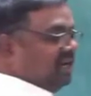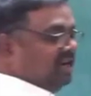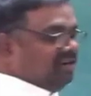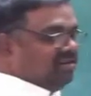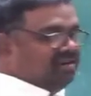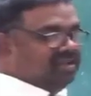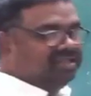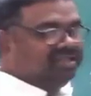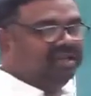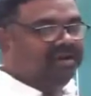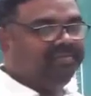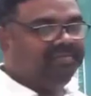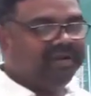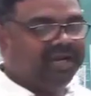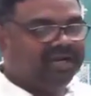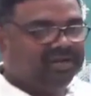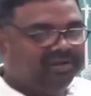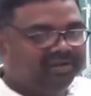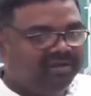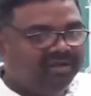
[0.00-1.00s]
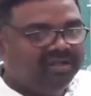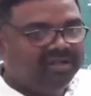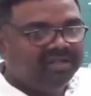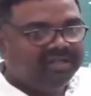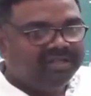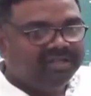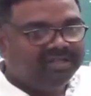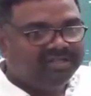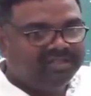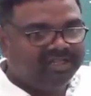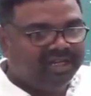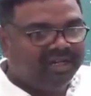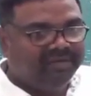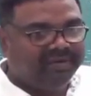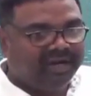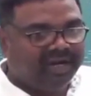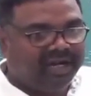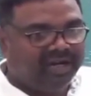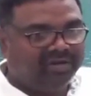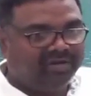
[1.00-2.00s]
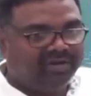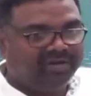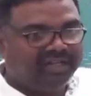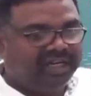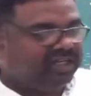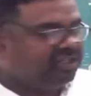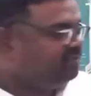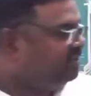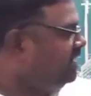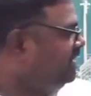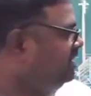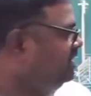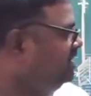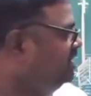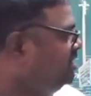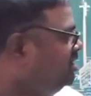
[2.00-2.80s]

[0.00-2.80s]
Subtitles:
electrons compared to silver electrode. That's why